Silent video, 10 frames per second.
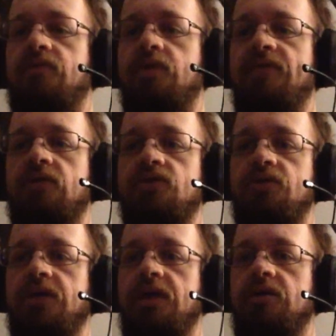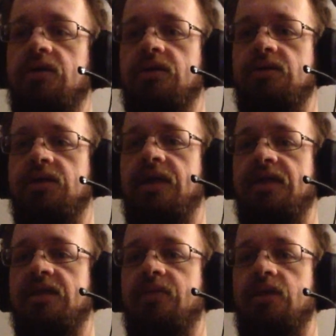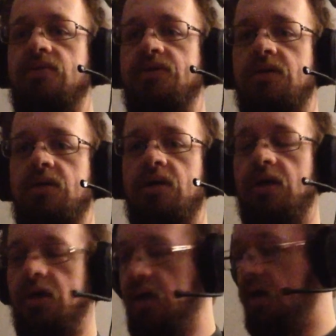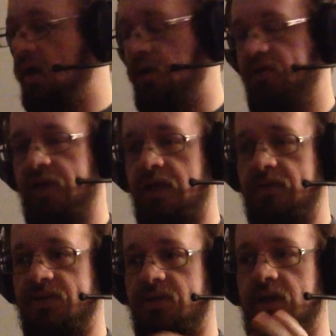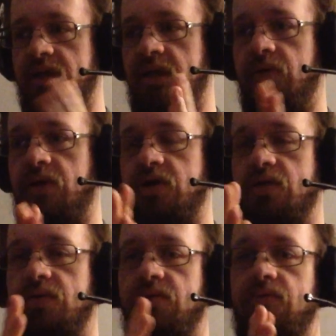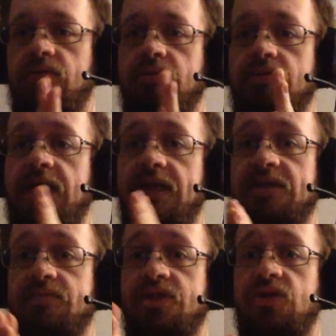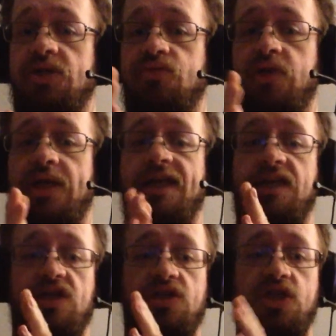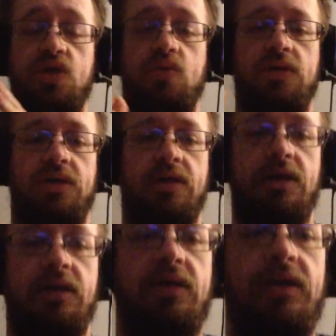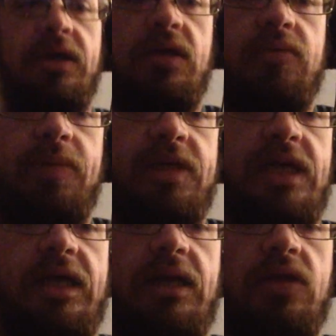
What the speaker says: reversal year and getting some of those other videos done that I want to do and getting some serious reading done too, and maybe taking a